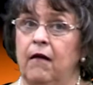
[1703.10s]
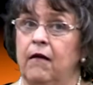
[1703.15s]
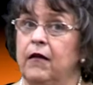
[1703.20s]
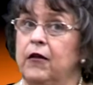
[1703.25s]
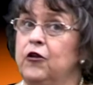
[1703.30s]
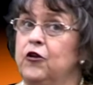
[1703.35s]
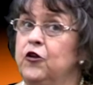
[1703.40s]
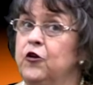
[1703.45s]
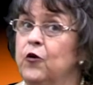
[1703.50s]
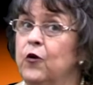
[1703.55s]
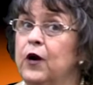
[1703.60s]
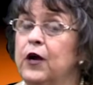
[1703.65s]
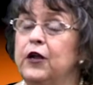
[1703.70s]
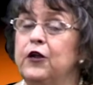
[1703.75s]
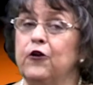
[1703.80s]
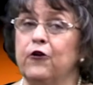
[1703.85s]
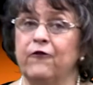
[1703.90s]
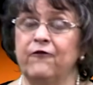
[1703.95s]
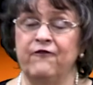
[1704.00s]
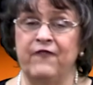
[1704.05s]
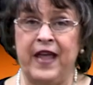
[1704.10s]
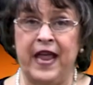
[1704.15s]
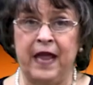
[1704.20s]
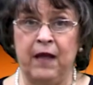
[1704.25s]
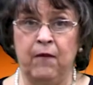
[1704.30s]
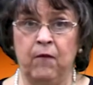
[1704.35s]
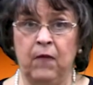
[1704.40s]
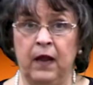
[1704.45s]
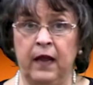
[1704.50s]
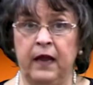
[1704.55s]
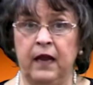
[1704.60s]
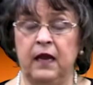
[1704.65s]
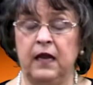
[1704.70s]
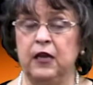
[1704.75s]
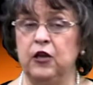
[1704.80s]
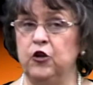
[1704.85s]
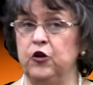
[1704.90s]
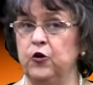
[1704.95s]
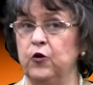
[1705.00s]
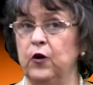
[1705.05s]
Enjoy your family,
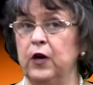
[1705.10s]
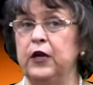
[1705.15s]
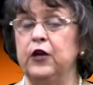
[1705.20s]
enjoy